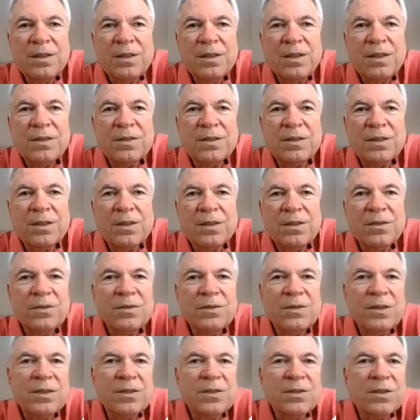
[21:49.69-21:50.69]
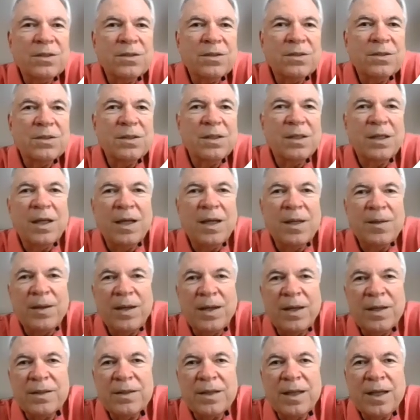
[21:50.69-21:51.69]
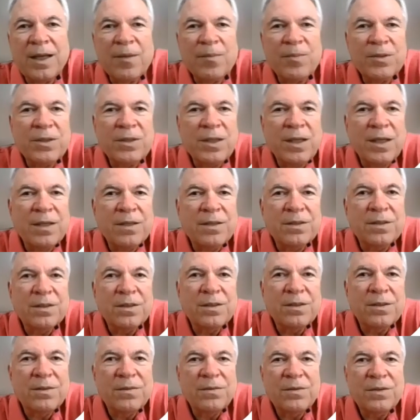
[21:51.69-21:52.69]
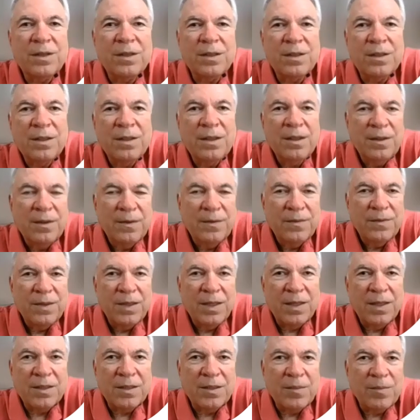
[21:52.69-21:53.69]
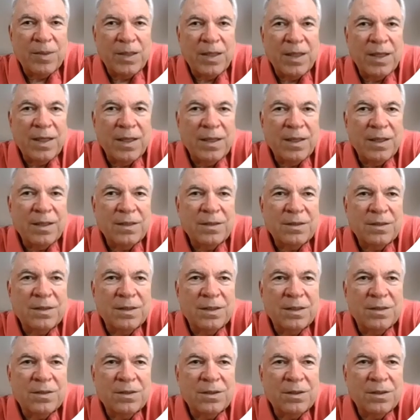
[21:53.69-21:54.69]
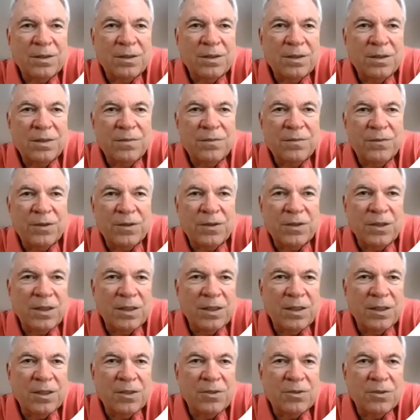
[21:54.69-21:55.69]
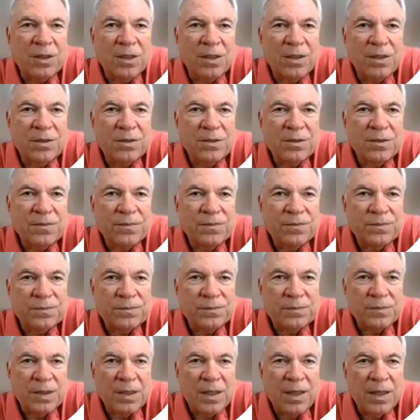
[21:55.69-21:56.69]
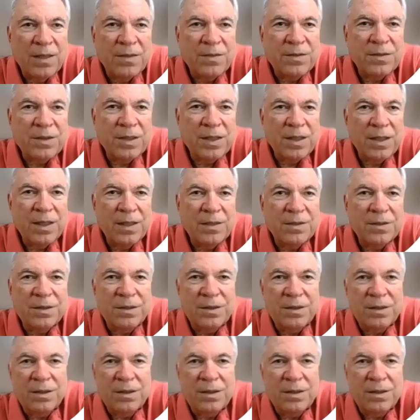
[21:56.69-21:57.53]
These include, as you can see, antihypertensives, antibiotics, insulin, fertility drugs, NSAIDs,